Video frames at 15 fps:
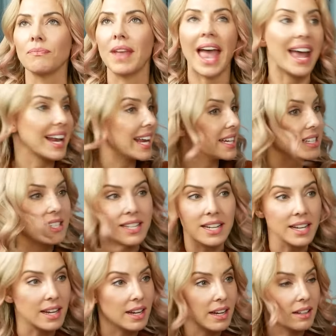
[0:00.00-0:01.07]
NAD,
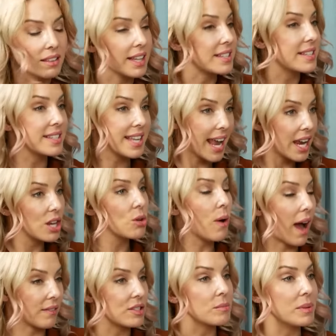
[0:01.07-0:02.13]
let's say you
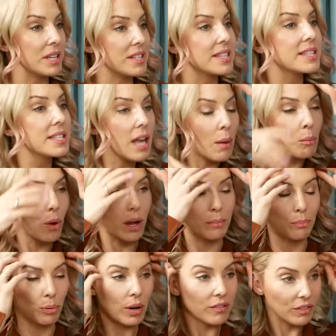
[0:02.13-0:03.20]
have to be somewhat
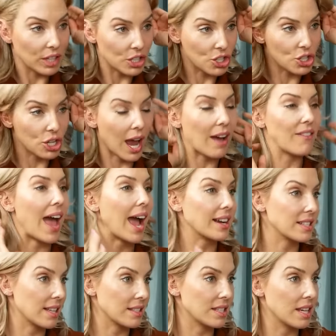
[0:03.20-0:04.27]
privileged to have
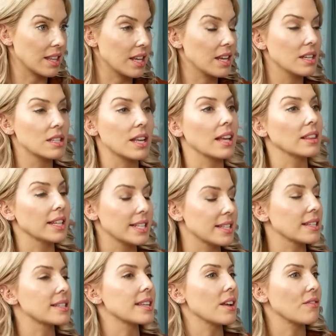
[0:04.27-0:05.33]
access to these, at least
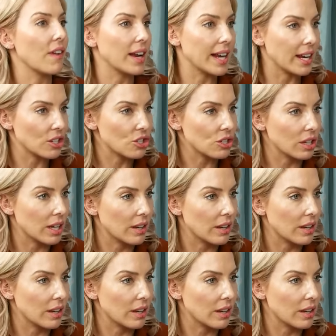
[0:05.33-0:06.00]
let's say financially.